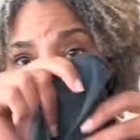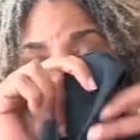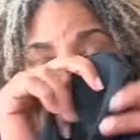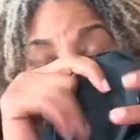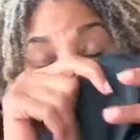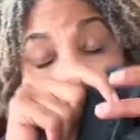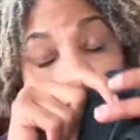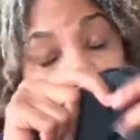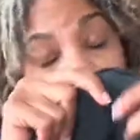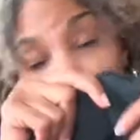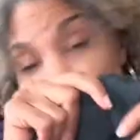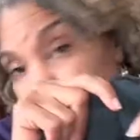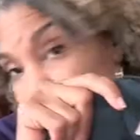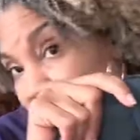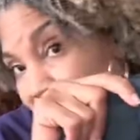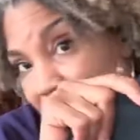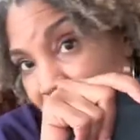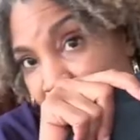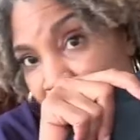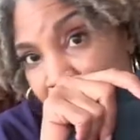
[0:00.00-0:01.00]
Of course,
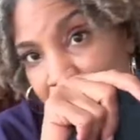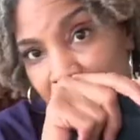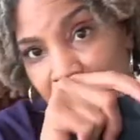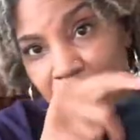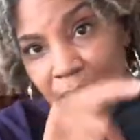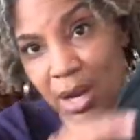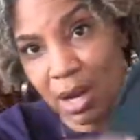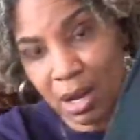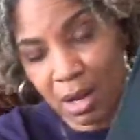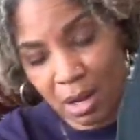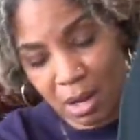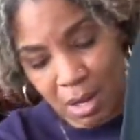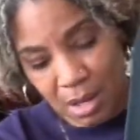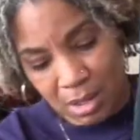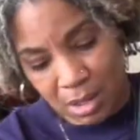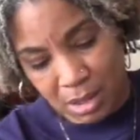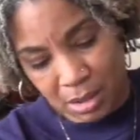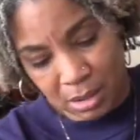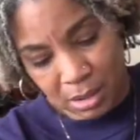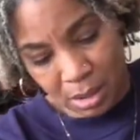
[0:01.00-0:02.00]
the color
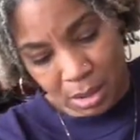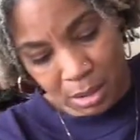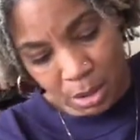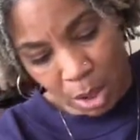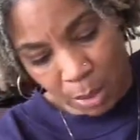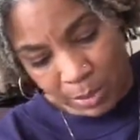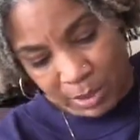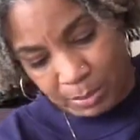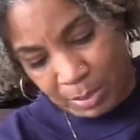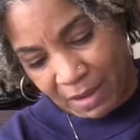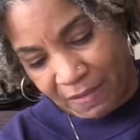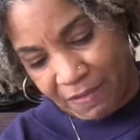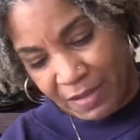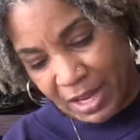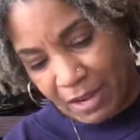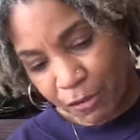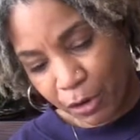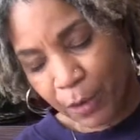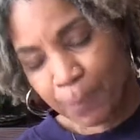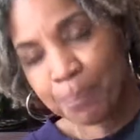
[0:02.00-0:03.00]
is always my
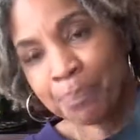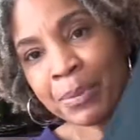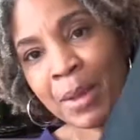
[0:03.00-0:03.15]
favorite.